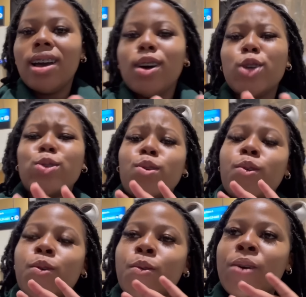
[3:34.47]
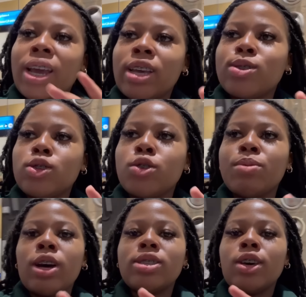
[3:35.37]
So when I get to
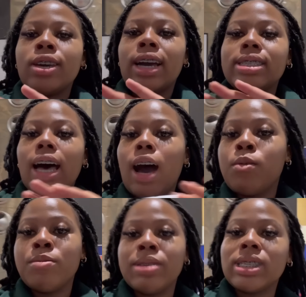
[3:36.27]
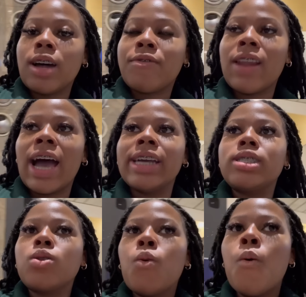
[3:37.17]
Durban, I'll tell you guys how we missed our
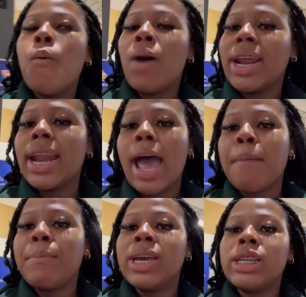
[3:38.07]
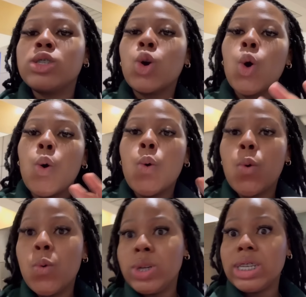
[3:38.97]
flight, what had happened,
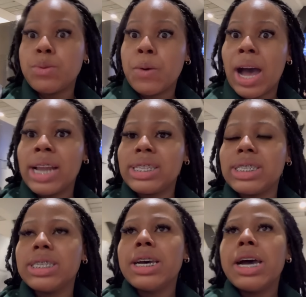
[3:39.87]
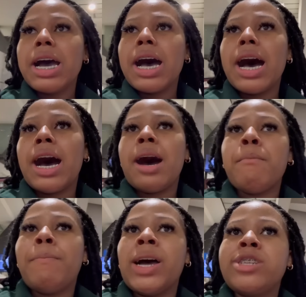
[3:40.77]
who did what.
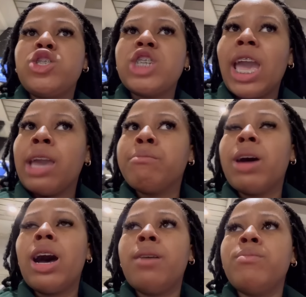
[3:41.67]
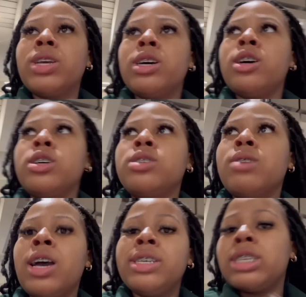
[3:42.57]
But shame, the
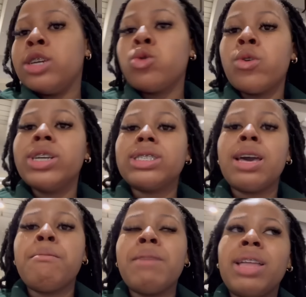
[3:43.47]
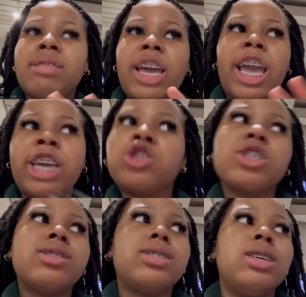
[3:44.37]
SA Tourism and the
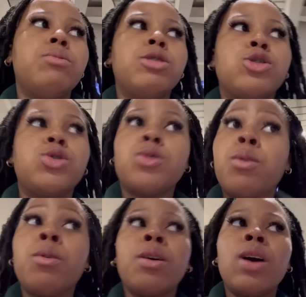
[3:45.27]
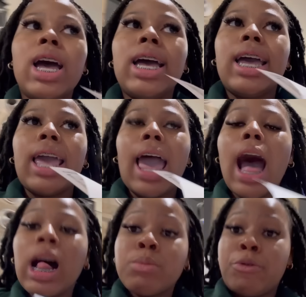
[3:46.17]
agency were so
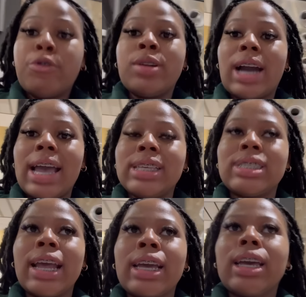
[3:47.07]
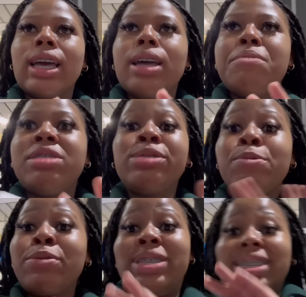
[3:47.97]
helpful, guys. Like, these
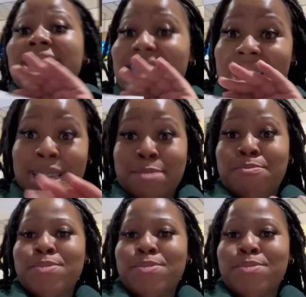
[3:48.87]
people didn't sleep